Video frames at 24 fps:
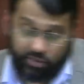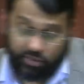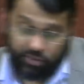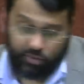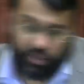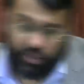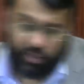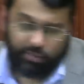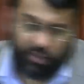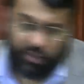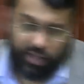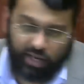is
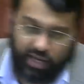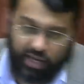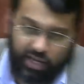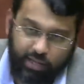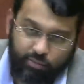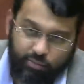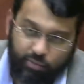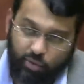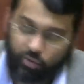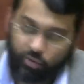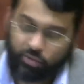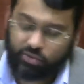what Ibn
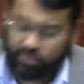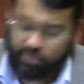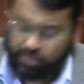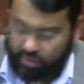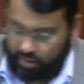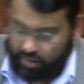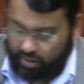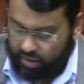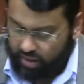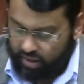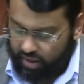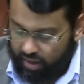al-Qayyim wrote.
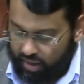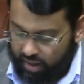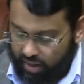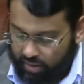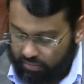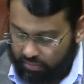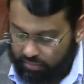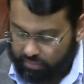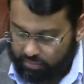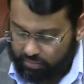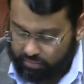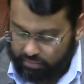
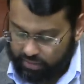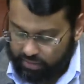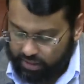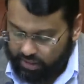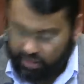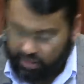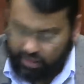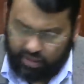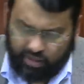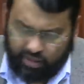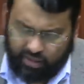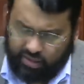Um,
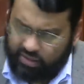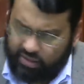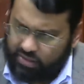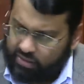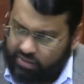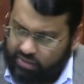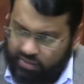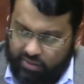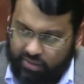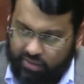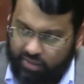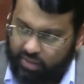
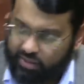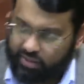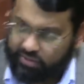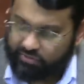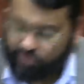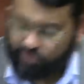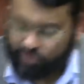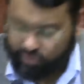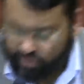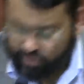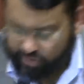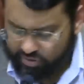a
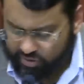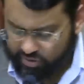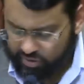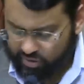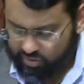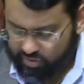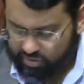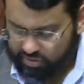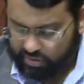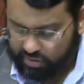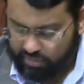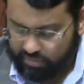few years
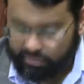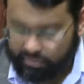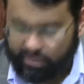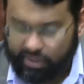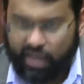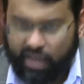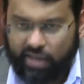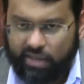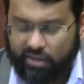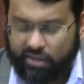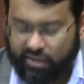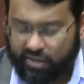ago, some
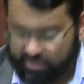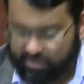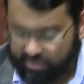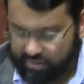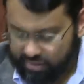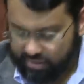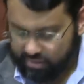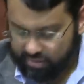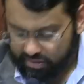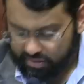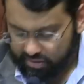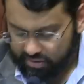
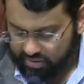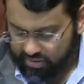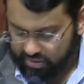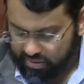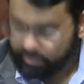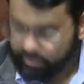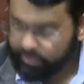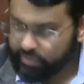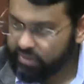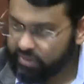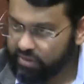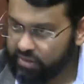adolescent
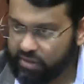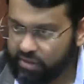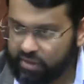simpleton